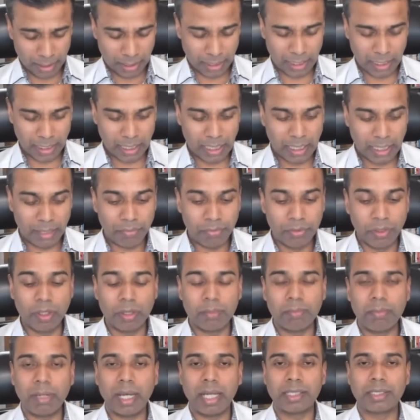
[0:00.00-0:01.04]
if you
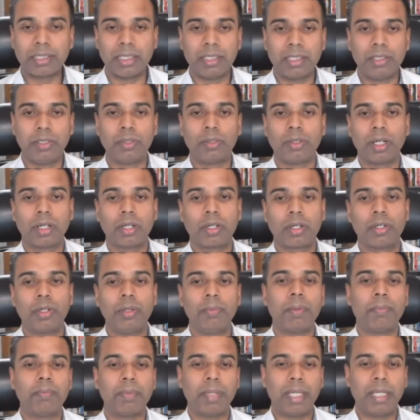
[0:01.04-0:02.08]
imagine you've got a group
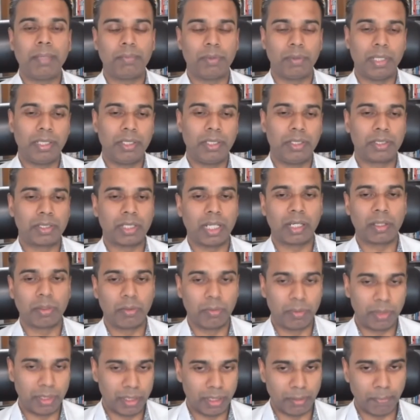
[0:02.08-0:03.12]
of people and you cycle
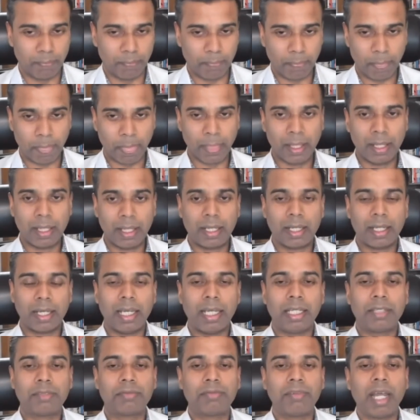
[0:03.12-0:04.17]
with them,
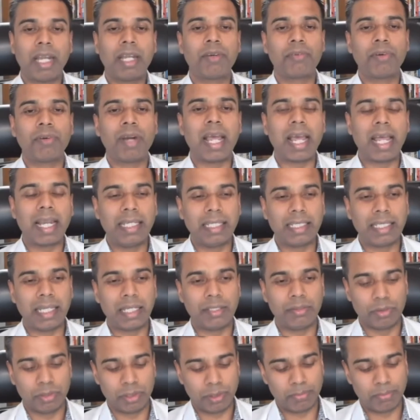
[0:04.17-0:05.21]
it's very rarely that
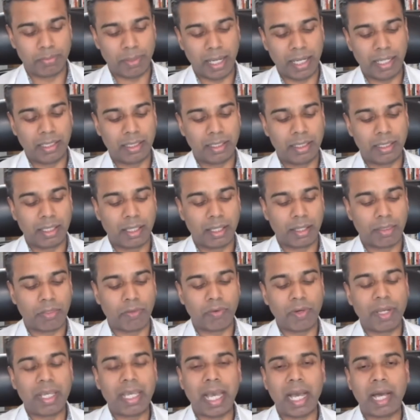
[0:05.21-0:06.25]
you'll spend
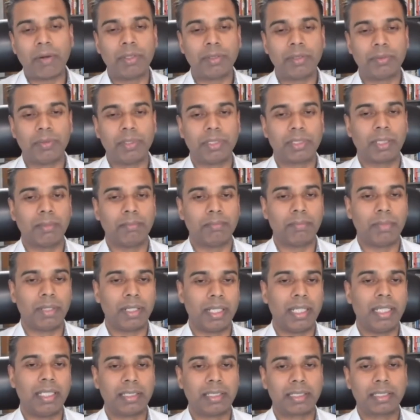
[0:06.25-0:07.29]
3 hours with
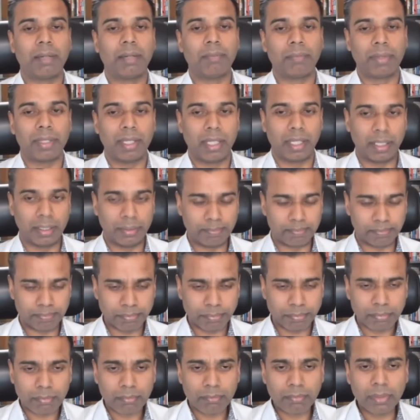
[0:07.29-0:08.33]
somebody in something.
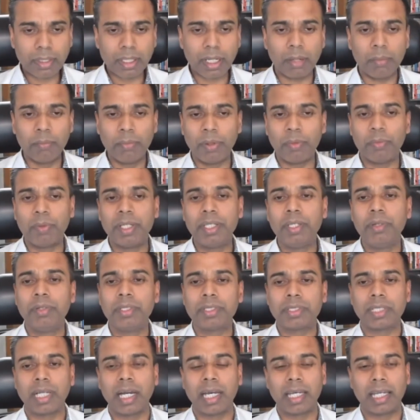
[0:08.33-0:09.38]
But when you are
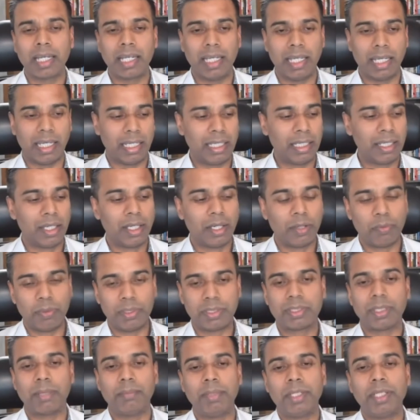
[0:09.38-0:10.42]
cycling
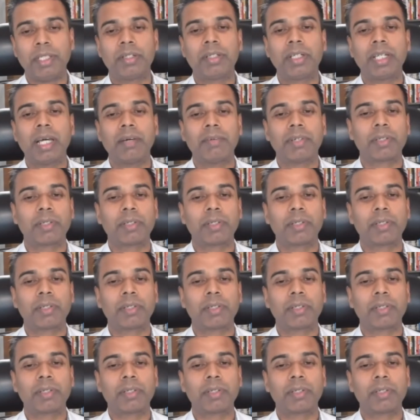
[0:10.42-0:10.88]
with somebody, you can have